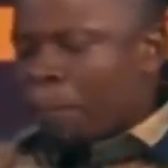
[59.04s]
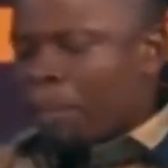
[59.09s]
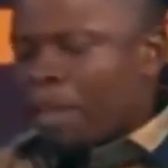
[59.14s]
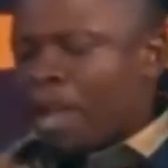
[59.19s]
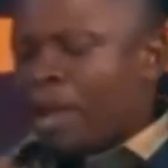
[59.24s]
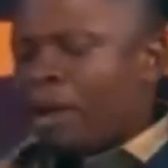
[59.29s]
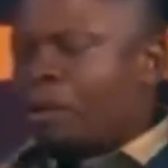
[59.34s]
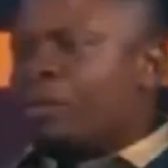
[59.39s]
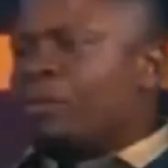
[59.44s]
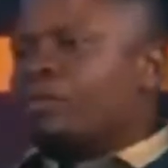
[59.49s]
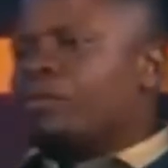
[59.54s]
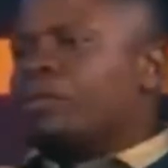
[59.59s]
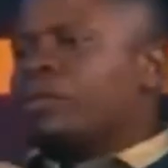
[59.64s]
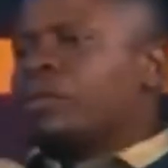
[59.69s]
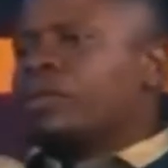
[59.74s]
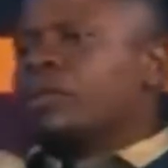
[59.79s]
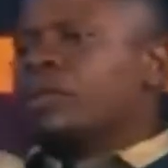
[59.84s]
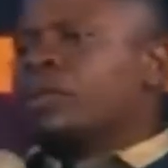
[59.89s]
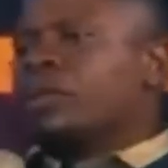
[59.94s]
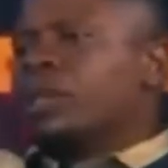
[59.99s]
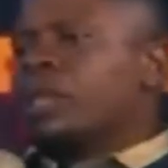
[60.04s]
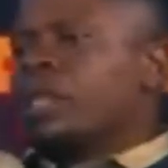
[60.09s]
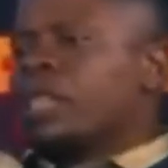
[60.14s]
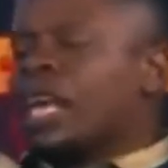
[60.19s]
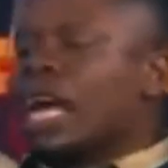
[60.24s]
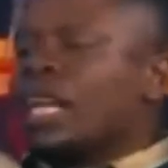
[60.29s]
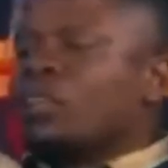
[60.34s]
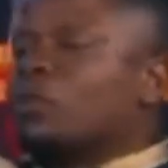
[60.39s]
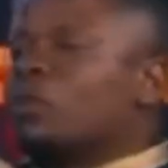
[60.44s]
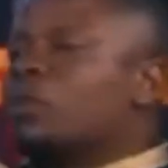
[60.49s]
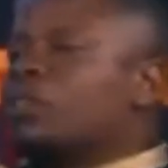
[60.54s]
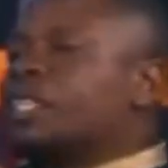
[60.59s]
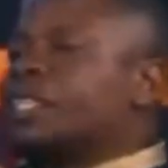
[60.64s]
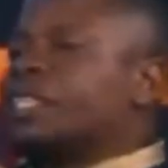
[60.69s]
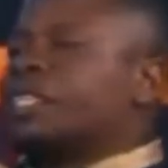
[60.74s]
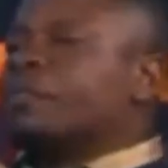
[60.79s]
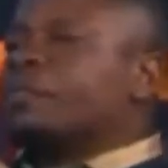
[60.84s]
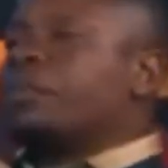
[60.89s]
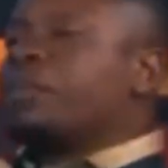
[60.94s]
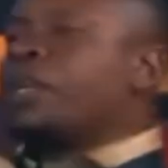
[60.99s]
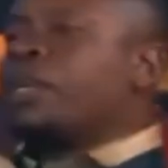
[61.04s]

Now, that could just